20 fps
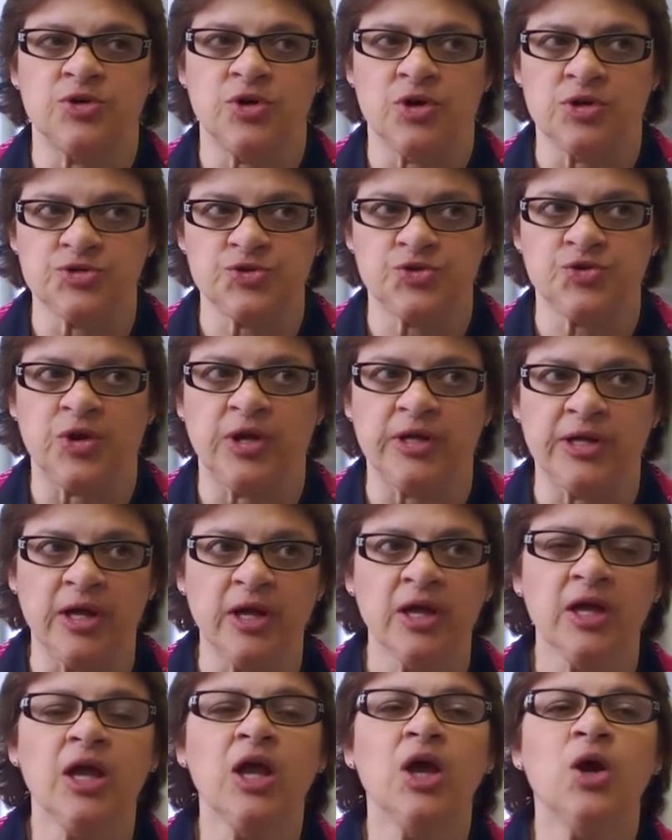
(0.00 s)

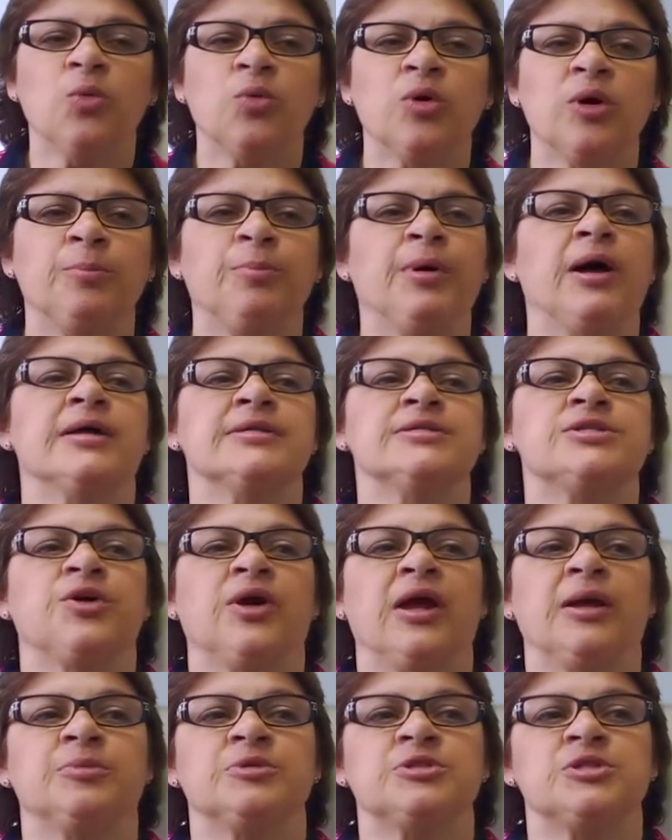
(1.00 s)
Australia, where bonds
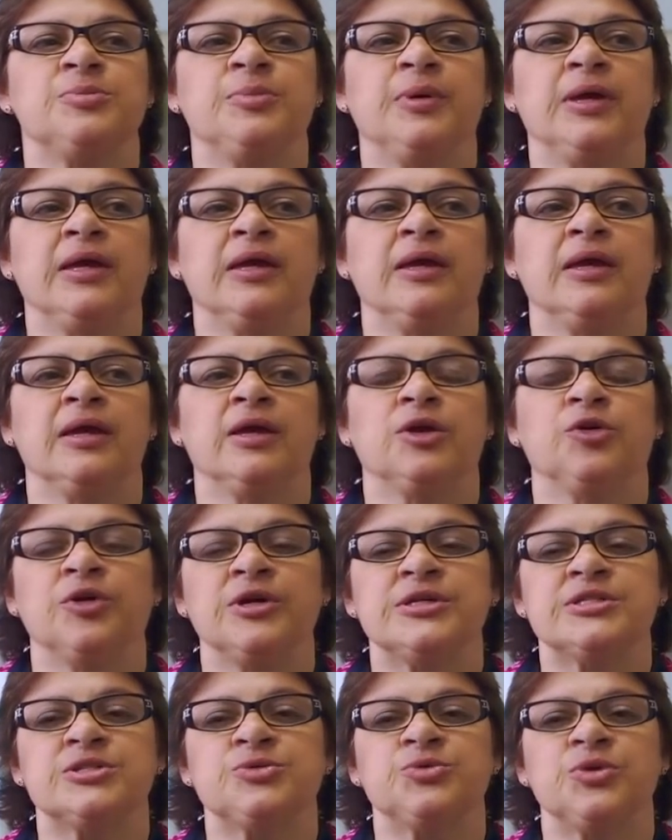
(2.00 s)
are able to be
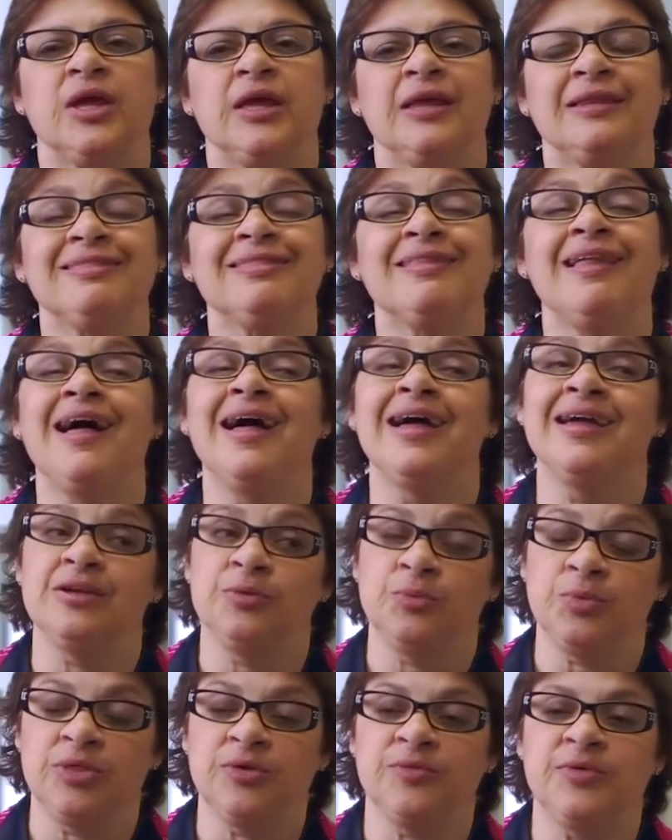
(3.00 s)
increased in
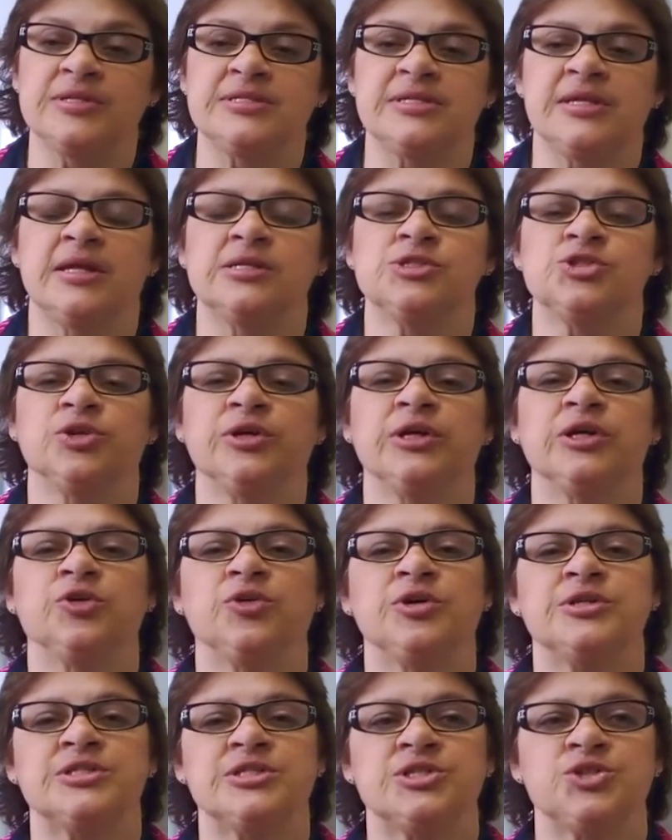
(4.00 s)
line with the residential
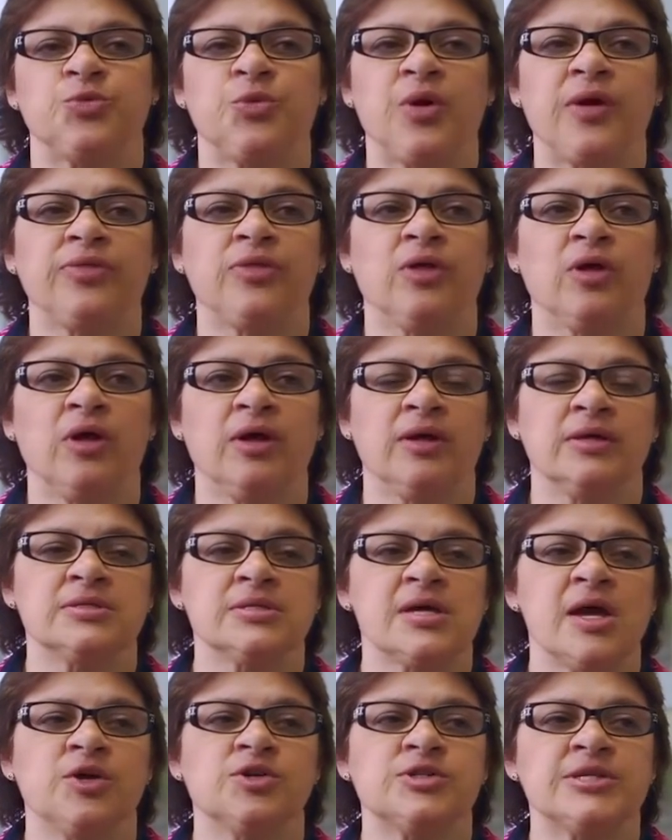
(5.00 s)
increases throughout the
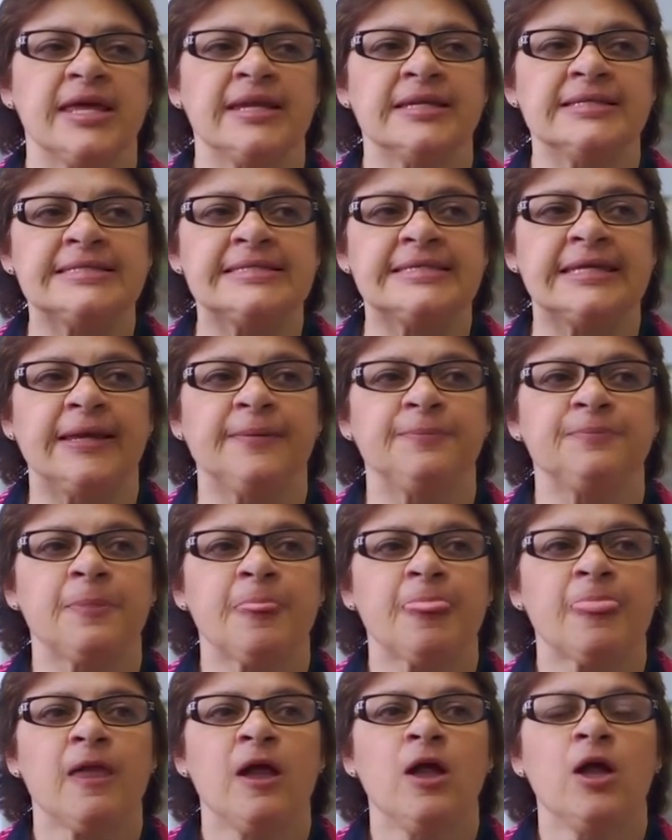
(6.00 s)
entire tenancy.
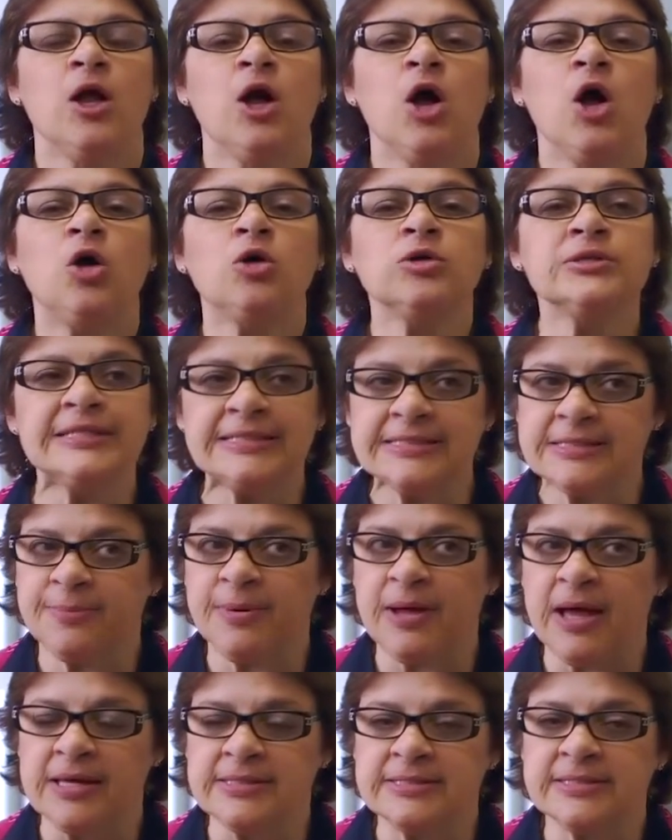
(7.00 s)
Holding
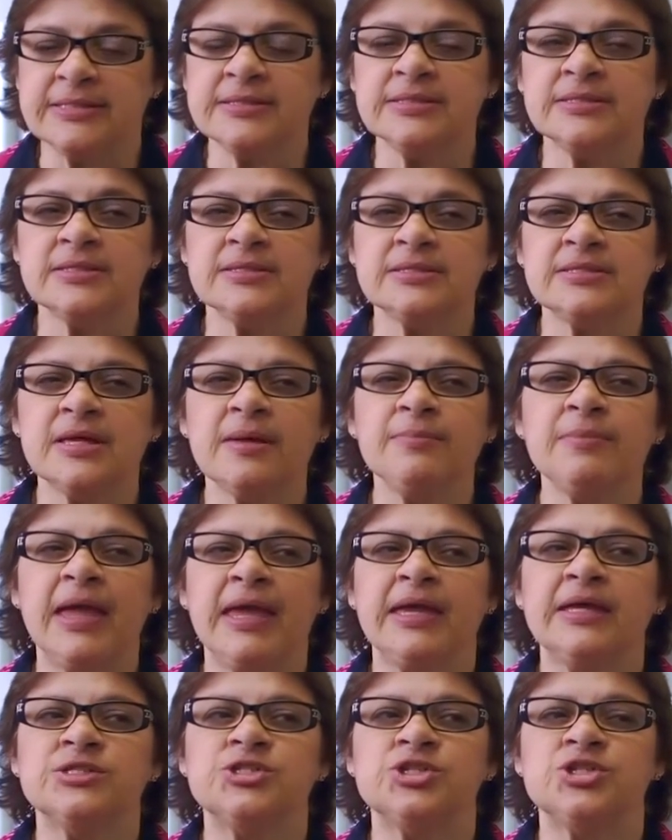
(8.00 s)
deposits. Some
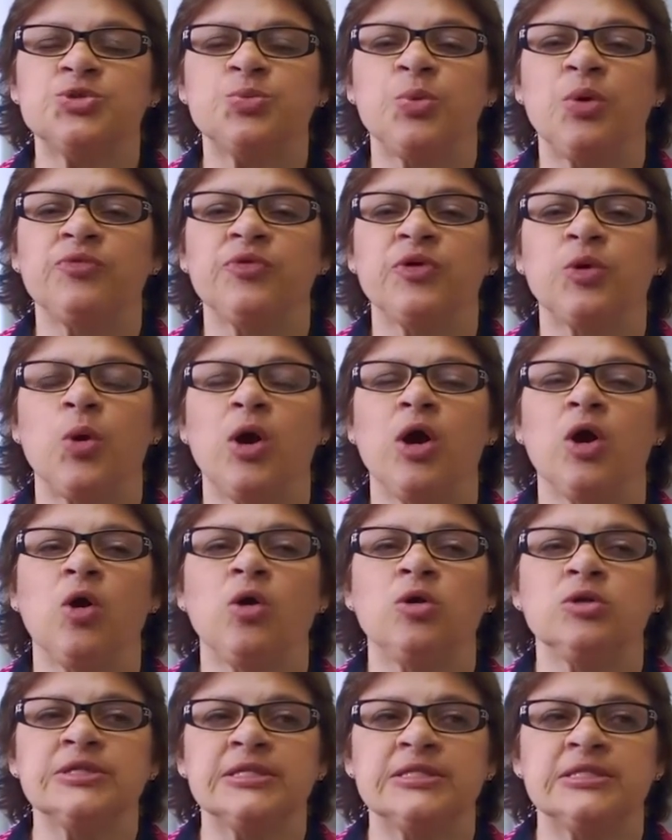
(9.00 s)
agents will require
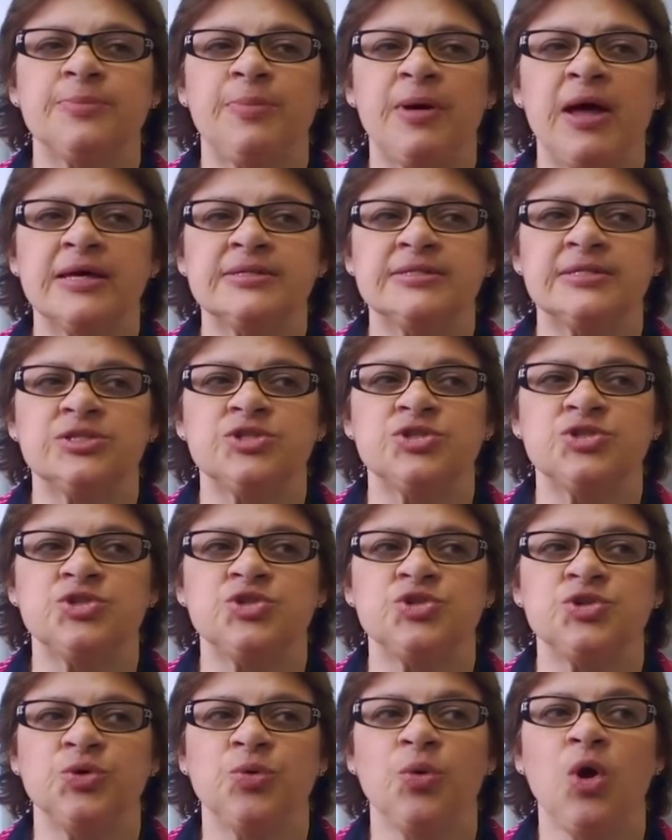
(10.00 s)
holding deposits
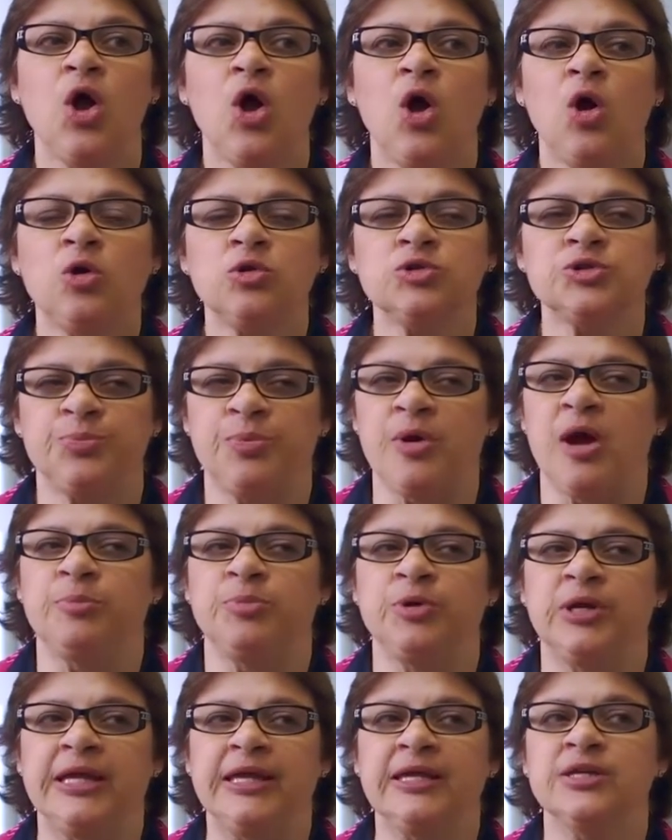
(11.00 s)
to hold a
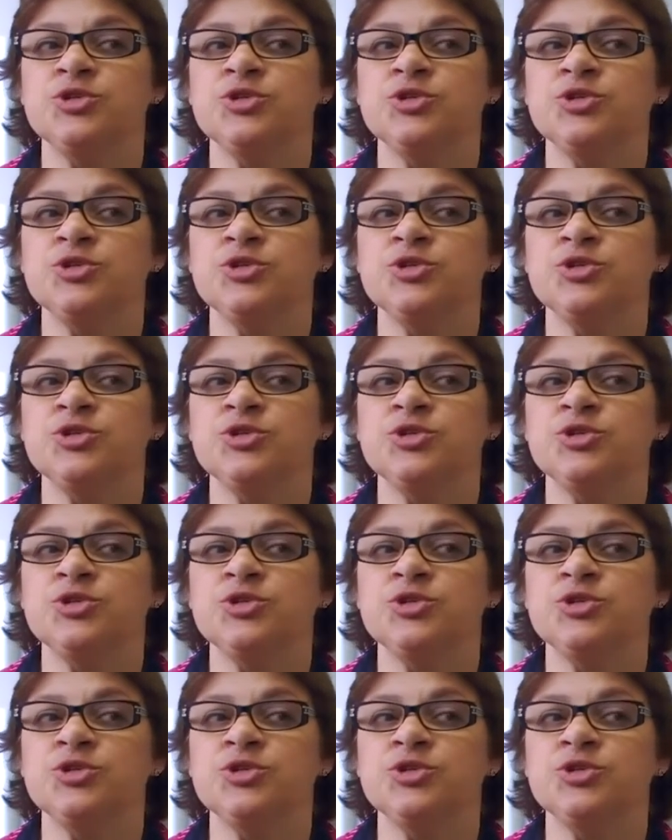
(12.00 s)
property.